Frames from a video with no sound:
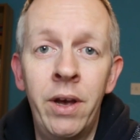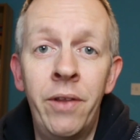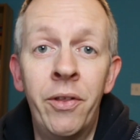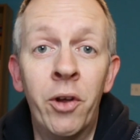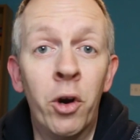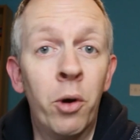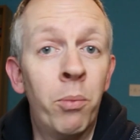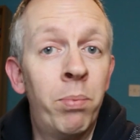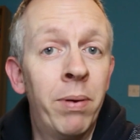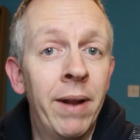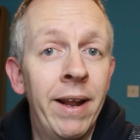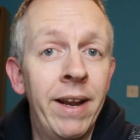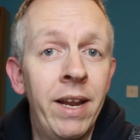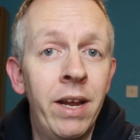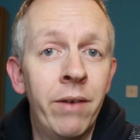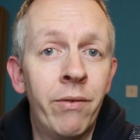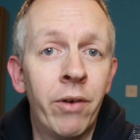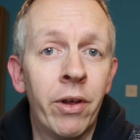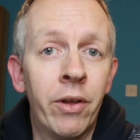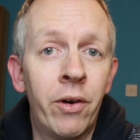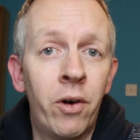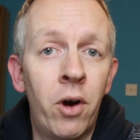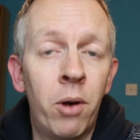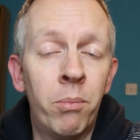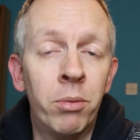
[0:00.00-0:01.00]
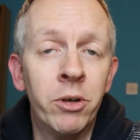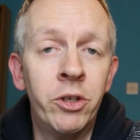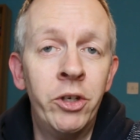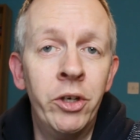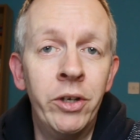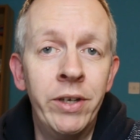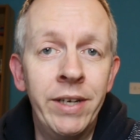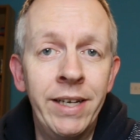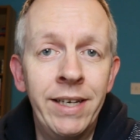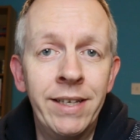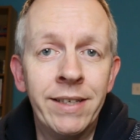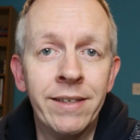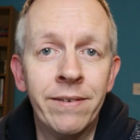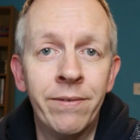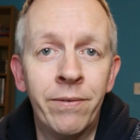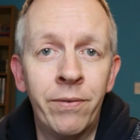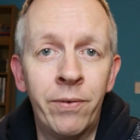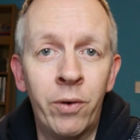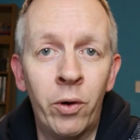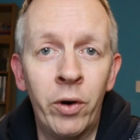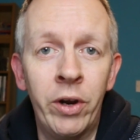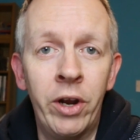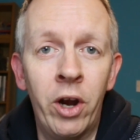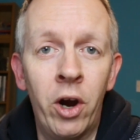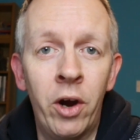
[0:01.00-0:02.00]
There are plenty of other opportunities
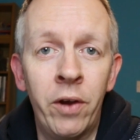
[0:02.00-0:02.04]
for you